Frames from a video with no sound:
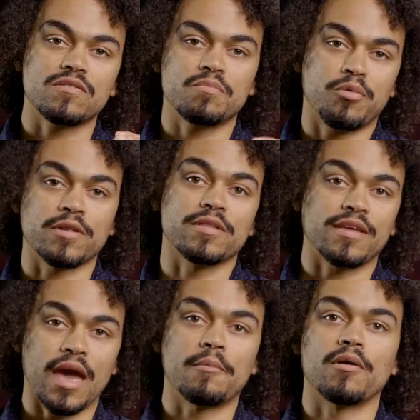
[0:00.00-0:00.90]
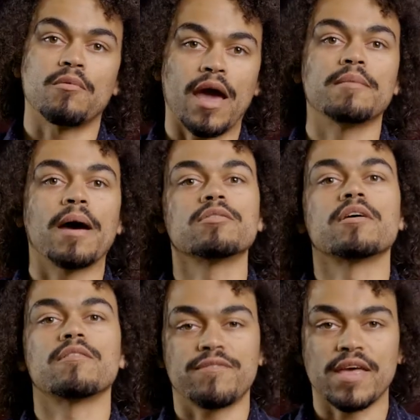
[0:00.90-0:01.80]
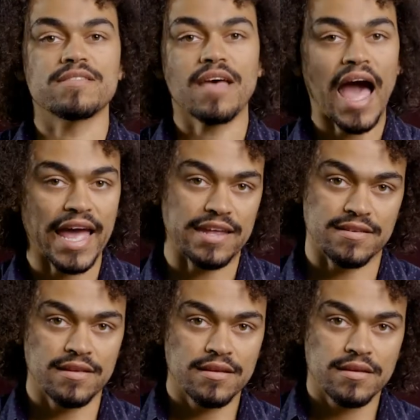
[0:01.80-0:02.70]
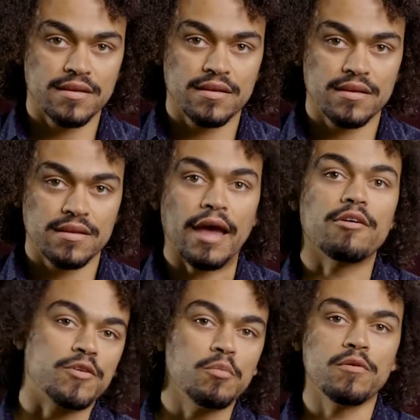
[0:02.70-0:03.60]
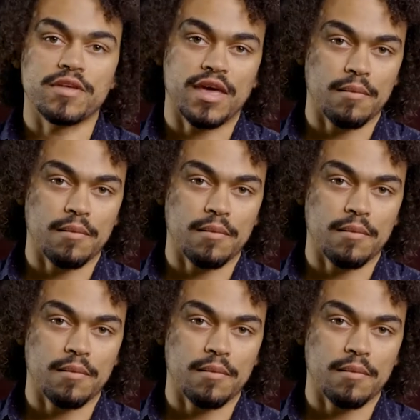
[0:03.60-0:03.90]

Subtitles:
Imagine you were talking to someone in person who is the exact same height as you